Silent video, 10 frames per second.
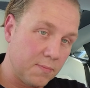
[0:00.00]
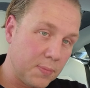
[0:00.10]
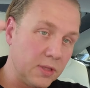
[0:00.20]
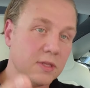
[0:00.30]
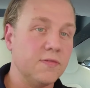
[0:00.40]

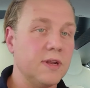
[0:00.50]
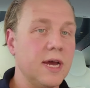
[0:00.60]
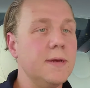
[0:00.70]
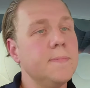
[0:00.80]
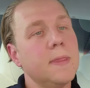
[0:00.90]

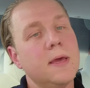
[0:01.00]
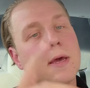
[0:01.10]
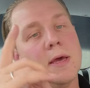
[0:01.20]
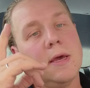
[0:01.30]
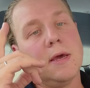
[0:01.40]
butterfly,
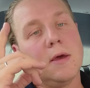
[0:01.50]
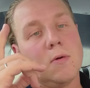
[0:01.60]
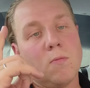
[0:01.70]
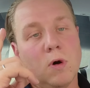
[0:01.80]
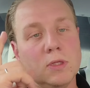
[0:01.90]

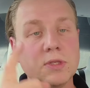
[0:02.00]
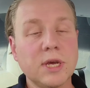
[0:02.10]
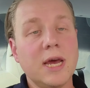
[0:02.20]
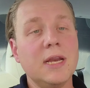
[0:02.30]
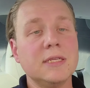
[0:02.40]
once
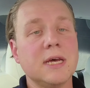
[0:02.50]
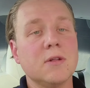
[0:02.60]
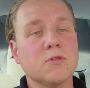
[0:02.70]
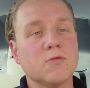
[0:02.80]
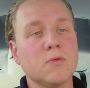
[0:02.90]
your head is
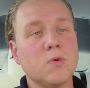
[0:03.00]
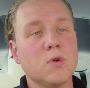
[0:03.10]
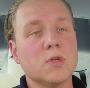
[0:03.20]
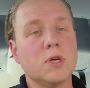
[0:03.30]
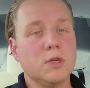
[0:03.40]
out of the
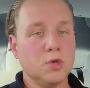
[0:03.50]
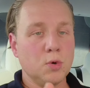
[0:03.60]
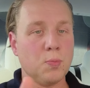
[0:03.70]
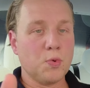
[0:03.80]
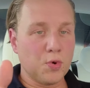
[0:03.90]
water,
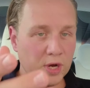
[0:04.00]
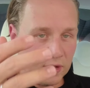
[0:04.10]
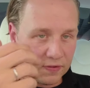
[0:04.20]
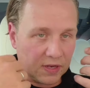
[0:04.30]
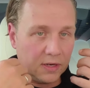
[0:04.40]
you
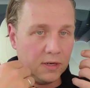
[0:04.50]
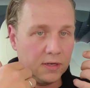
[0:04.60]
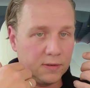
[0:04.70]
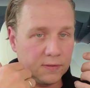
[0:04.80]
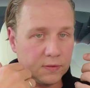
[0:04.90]
breathe in.
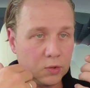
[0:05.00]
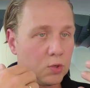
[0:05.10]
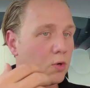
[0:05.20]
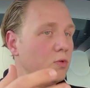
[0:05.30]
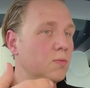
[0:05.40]
You
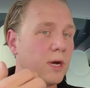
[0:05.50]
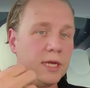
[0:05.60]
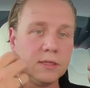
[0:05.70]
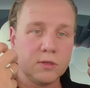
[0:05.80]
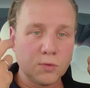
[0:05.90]
don't
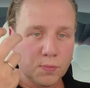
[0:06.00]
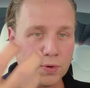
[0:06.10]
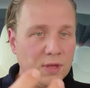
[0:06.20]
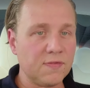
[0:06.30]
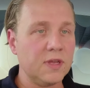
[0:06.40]
wait, you
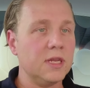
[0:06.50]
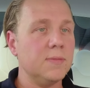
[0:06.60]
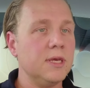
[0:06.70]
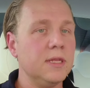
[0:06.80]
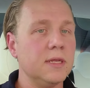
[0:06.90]
breathe in
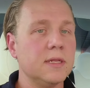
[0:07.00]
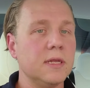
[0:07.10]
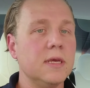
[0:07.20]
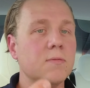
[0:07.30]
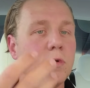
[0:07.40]

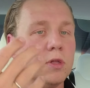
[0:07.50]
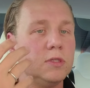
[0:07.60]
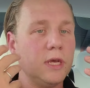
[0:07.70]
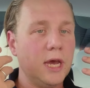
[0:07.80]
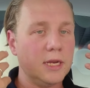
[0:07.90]
immediately.
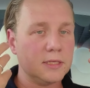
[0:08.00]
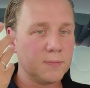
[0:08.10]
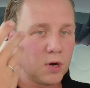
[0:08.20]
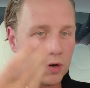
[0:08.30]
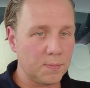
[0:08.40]
Once your head is
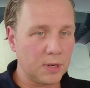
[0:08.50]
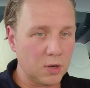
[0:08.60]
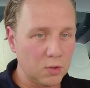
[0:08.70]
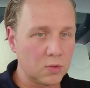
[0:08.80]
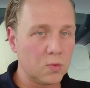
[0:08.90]

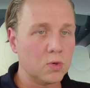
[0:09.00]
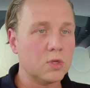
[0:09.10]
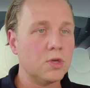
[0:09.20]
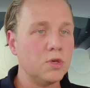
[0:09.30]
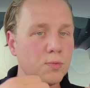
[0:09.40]
below the
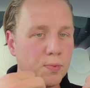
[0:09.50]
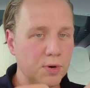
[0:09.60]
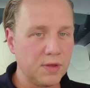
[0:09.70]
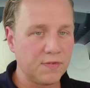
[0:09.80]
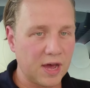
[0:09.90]
water, you
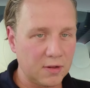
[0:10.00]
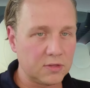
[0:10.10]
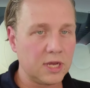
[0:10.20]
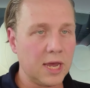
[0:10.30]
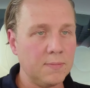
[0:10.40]
breathe out,
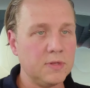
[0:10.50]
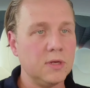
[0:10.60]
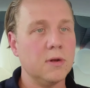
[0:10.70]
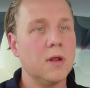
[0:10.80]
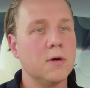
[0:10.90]
empty
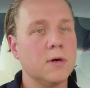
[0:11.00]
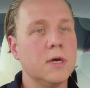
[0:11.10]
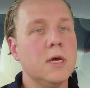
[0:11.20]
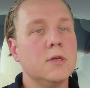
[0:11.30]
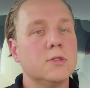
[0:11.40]
your lung.
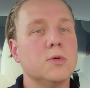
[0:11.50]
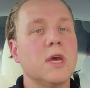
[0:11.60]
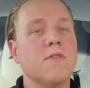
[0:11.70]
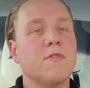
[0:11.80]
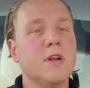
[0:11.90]
So
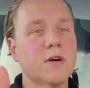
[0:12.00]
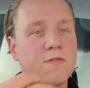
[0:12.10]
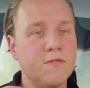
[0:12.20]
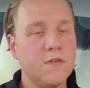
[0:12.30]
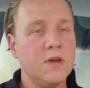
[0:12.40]
you have
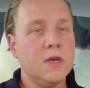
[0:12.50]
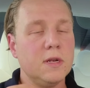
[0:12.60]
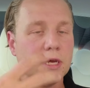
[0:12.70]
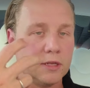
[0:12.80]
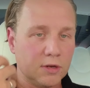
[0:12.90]
enough,
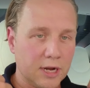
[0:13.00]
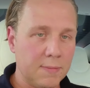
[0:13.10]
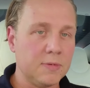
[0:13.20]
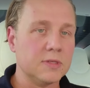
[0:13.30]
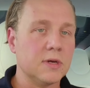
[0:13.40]
like your
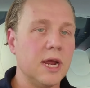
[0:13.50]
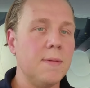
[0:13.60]
lungs